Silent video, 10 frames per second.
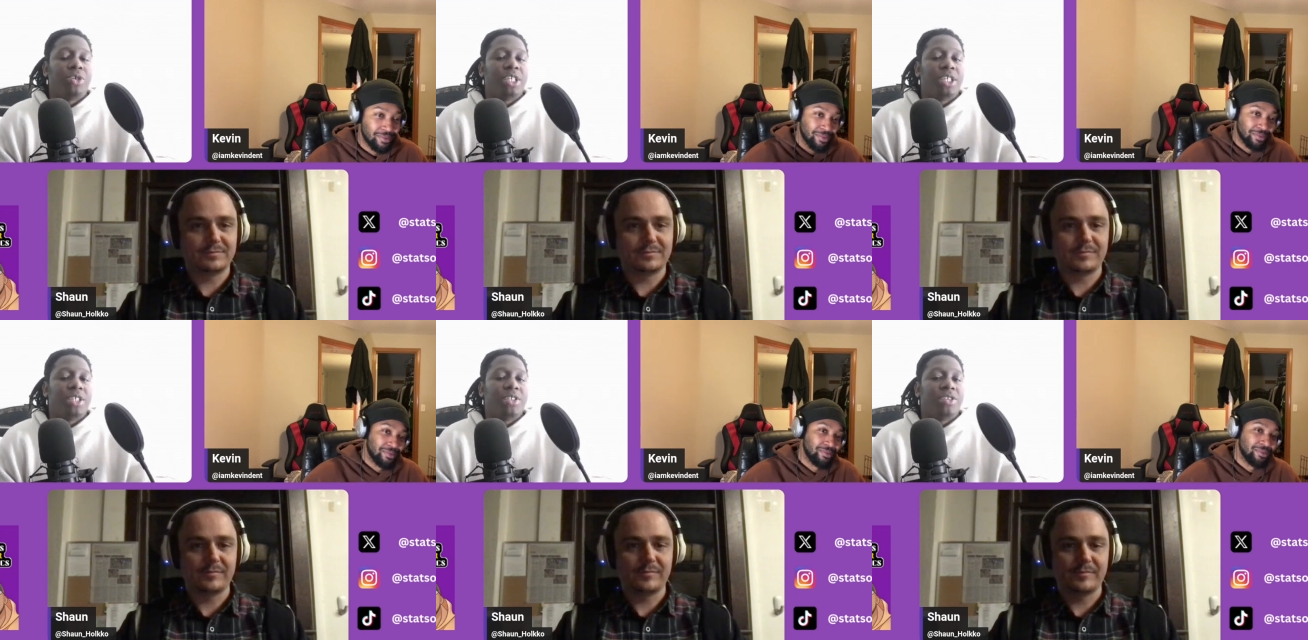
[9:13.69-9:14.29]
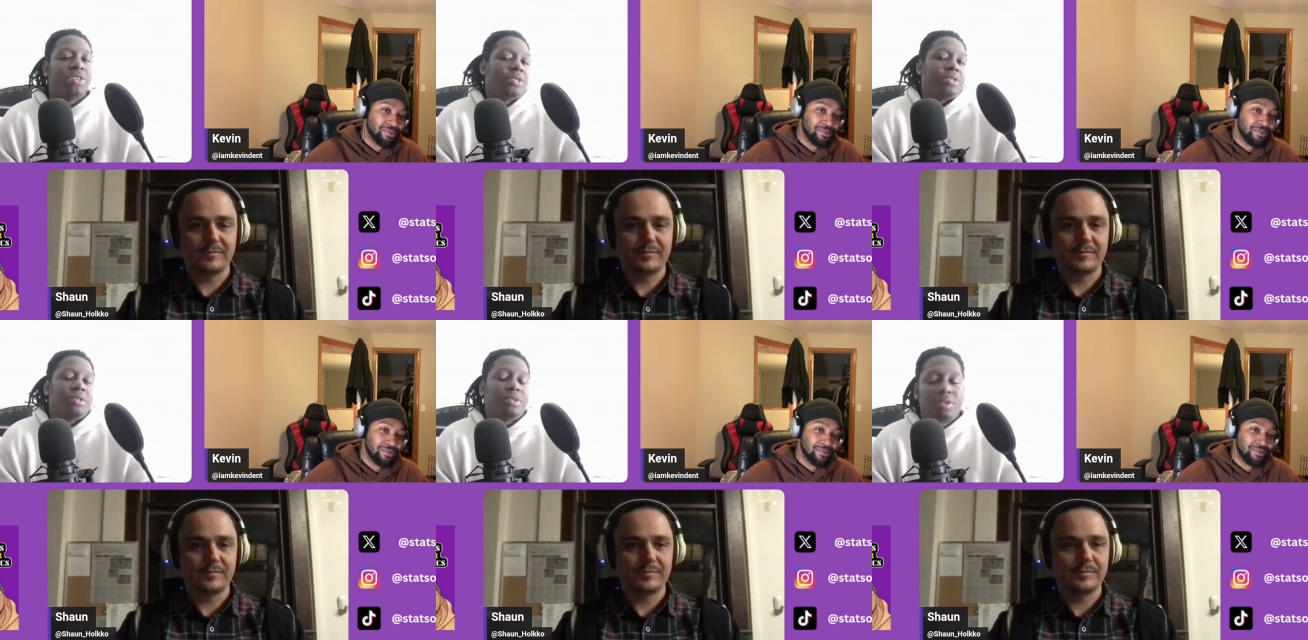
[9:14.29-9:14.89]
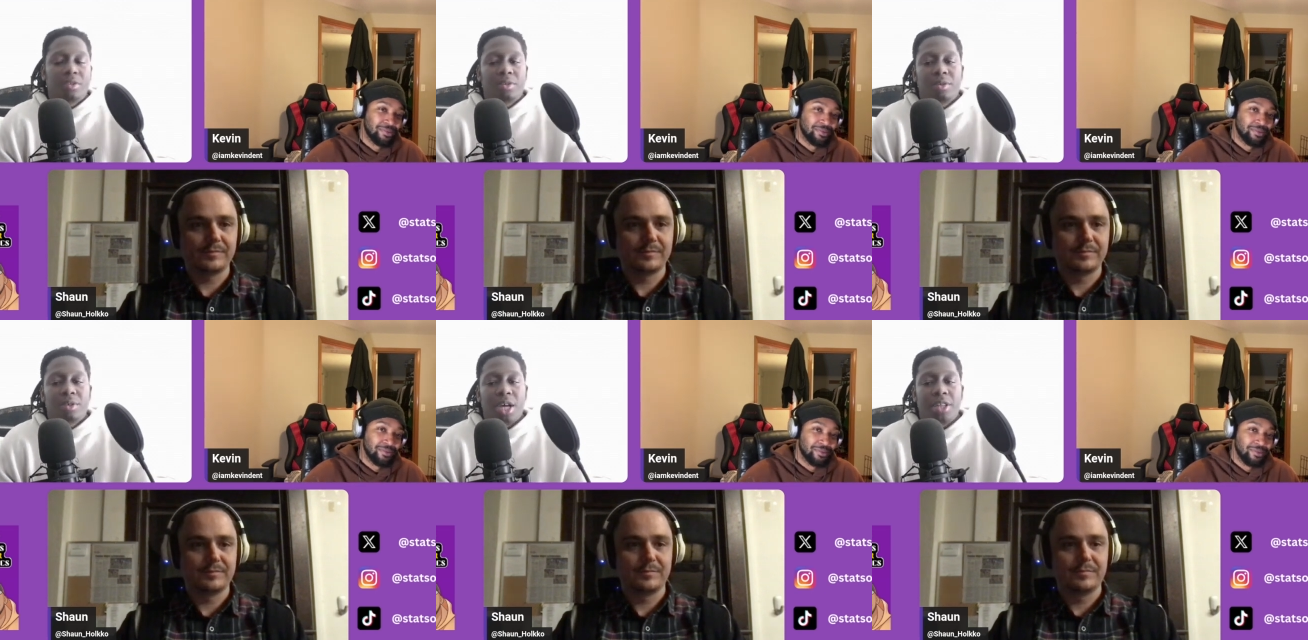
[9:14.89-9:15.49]
Speaker 1: is,
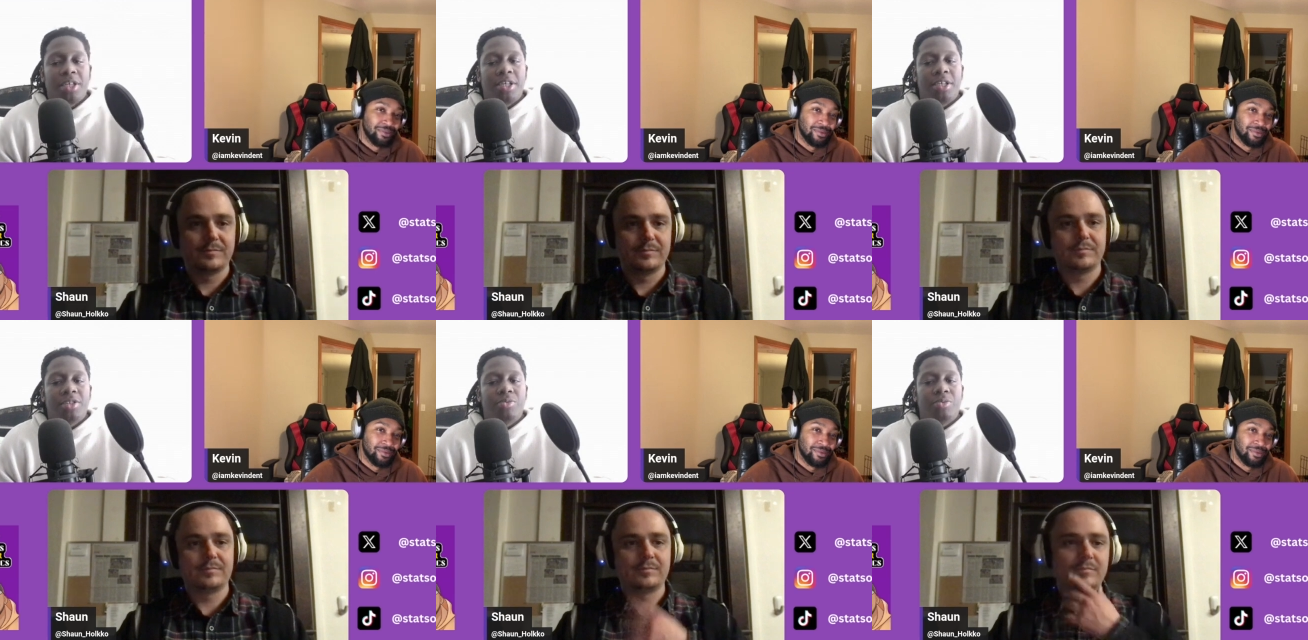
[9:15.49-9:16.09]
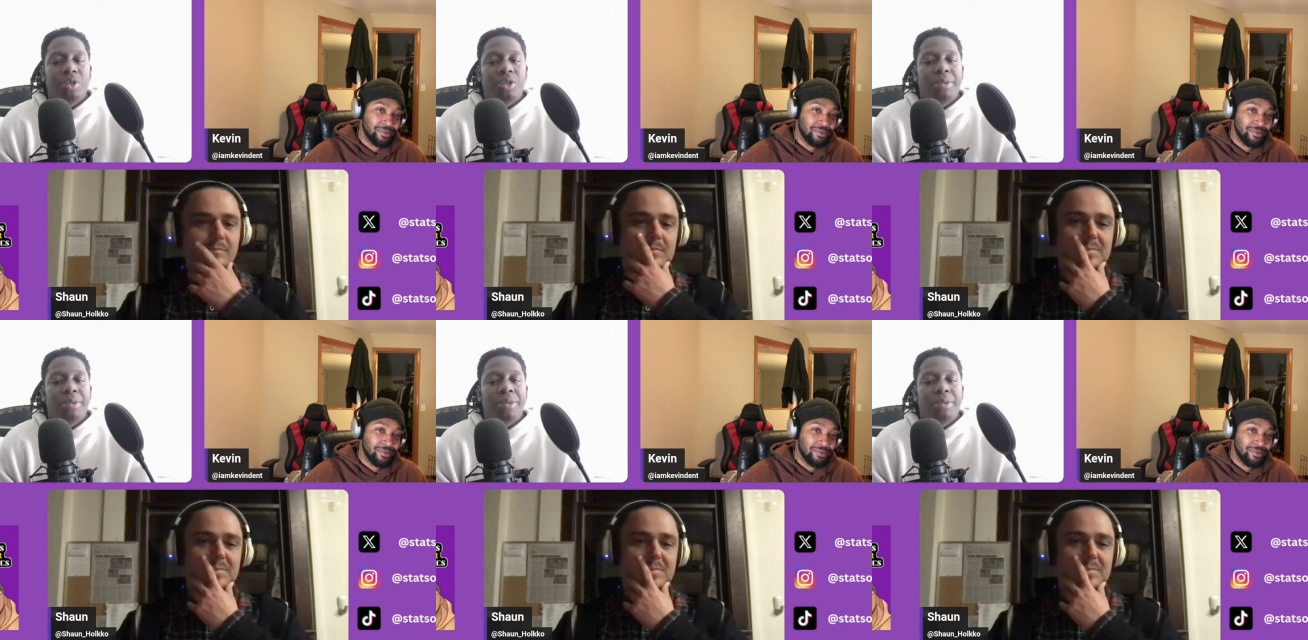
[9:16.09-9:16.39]
I think it's one of the